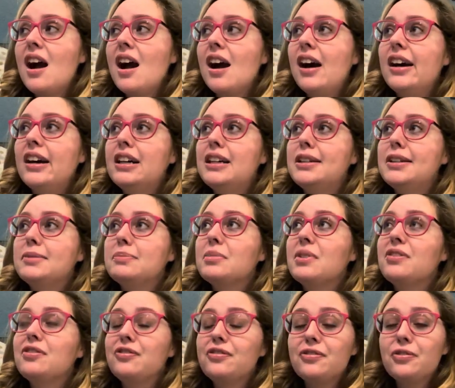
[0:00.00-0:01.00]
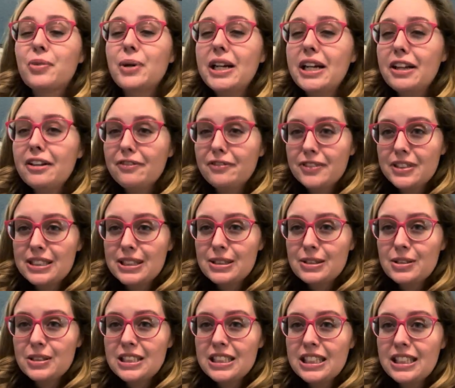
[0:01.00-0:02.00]
Um, reading
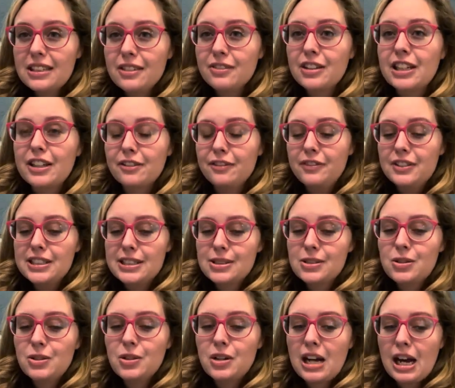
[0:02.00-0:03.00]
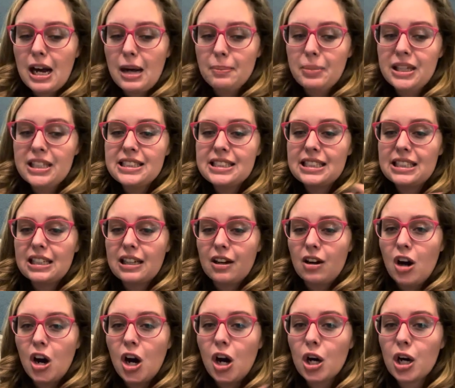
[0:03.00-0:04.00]
physically, like physical copies, like a
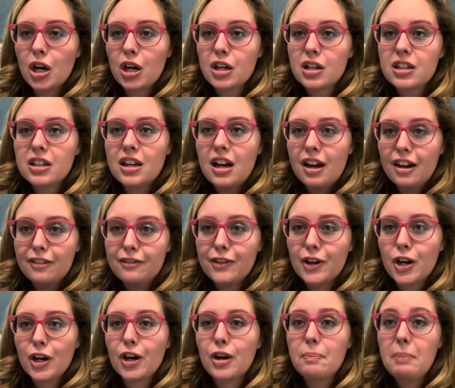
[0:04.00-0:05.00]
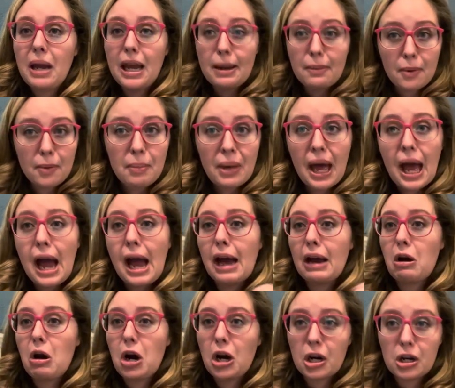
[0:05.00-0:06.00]
hard cover,
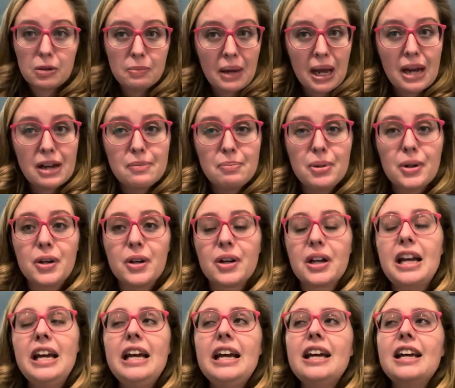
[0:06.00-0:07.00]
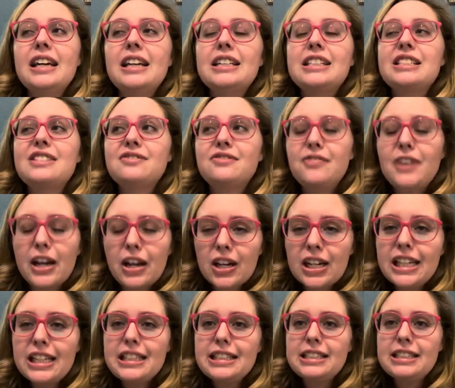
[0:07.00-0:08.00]
paperback, hardback book is
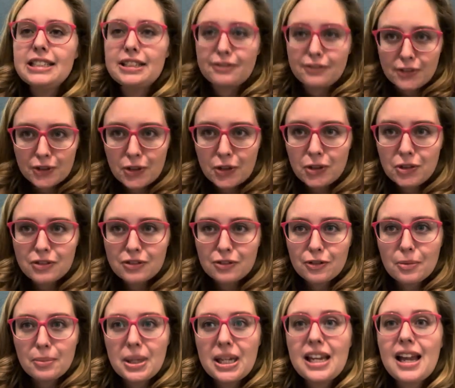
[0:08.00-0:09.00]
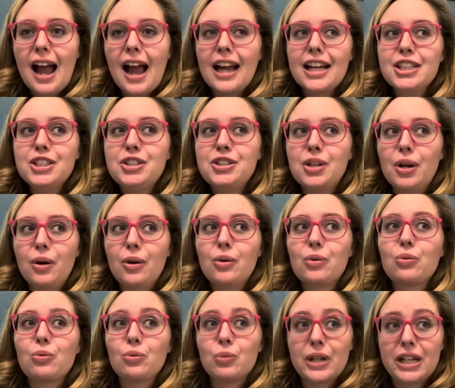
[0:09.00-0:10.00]
very difficult for me. I don't
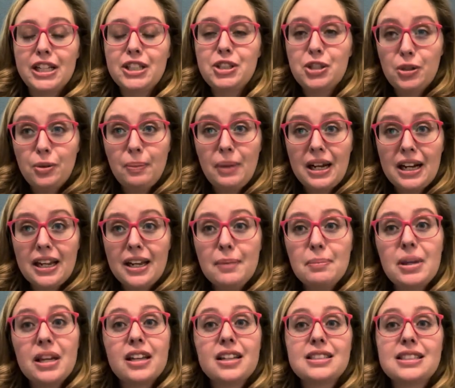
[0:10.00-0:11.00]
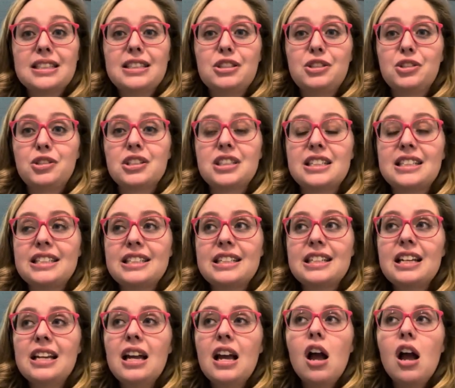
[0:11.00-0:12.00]
read too many because it's just
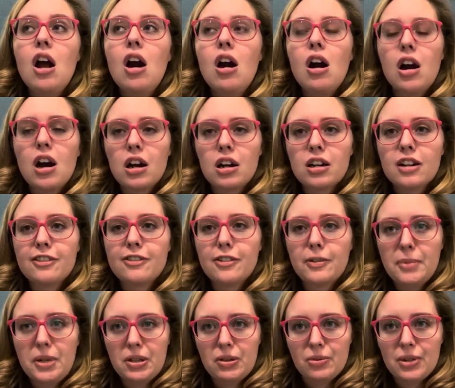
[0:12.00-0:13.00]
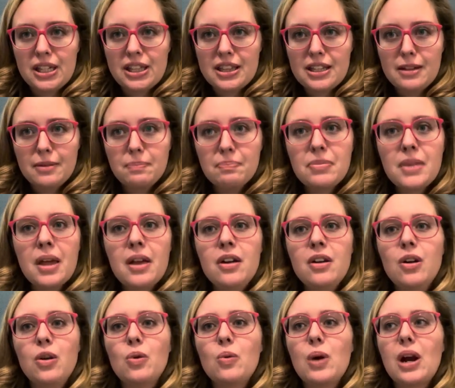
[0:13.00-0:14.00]
harder for me to read them.
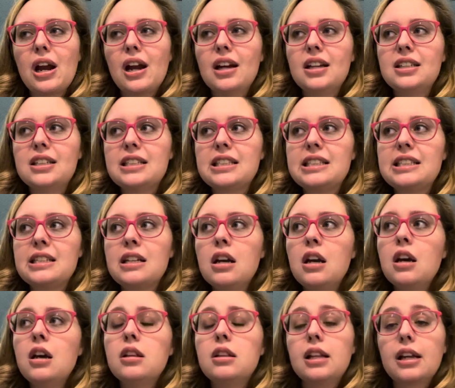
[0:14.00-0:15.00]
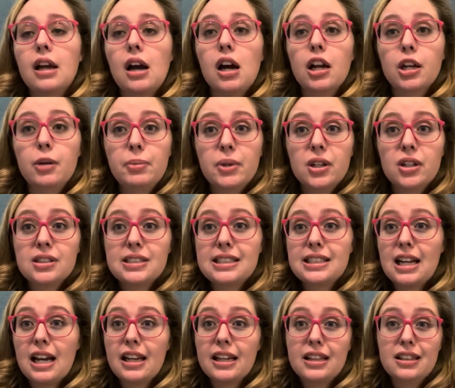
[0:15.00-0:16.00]
Whereas like audiobooks,
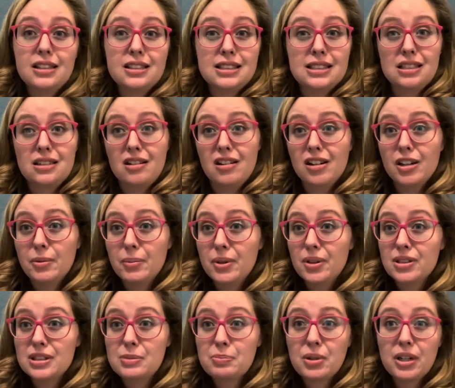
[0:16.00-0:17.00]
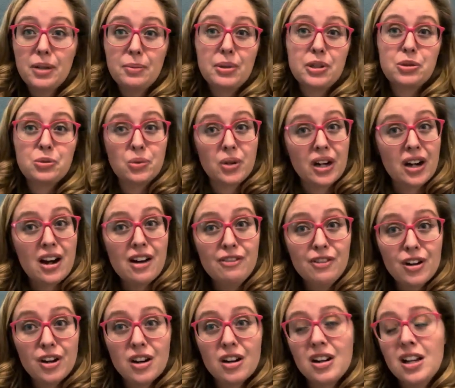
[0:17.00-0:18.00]
I can listen to audiobooks pretty much
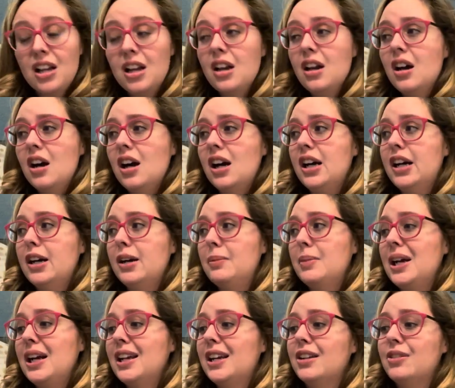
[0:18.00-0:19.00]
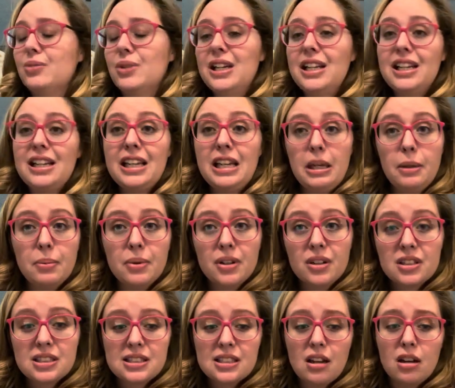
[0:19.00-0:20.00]
wherever. Um, I can read
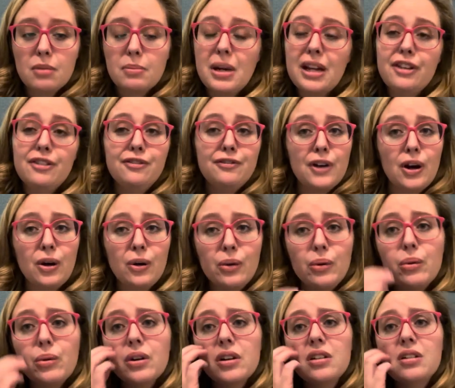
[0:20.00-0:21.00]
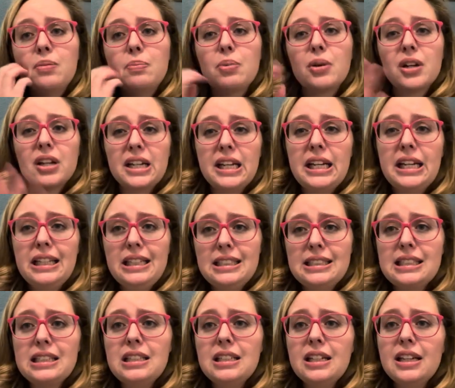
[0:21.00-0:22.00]
ebooks on my phone pretty
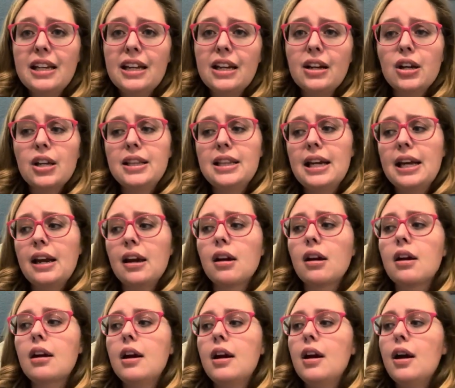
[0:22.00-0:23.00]
easily here and there.